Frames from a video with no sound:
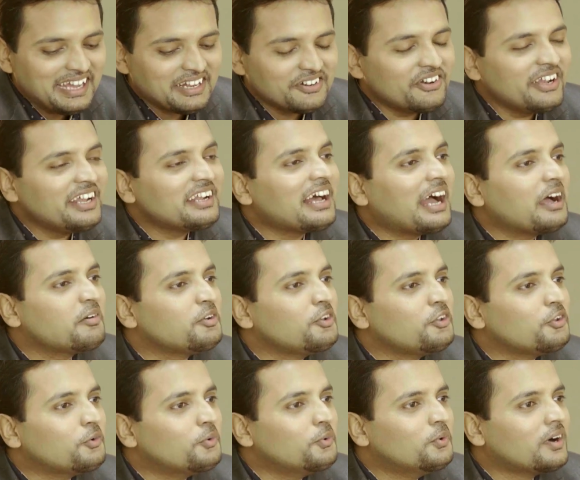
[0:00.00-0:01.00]
Great
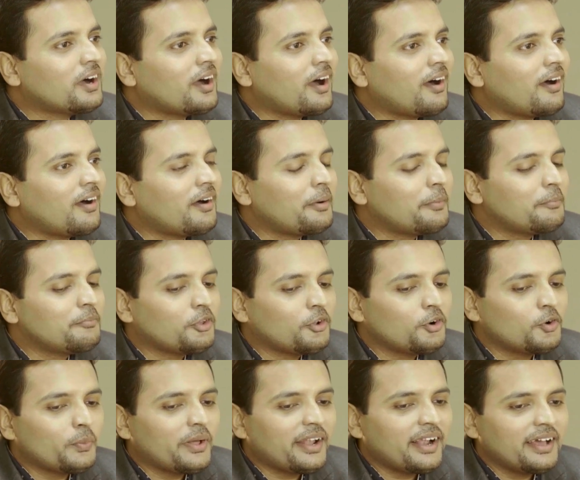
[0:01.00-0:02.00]
having you.
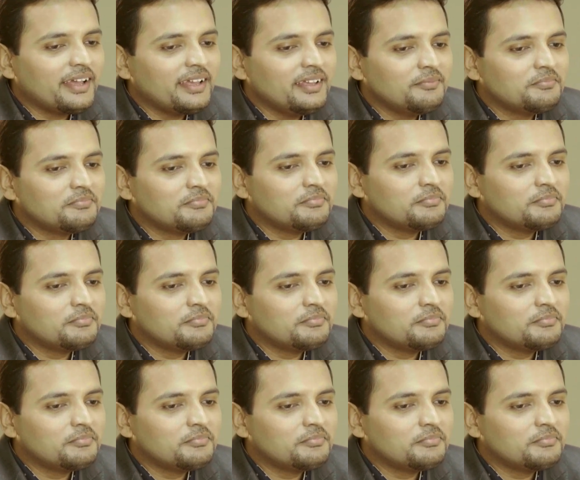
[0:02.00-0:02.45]
When I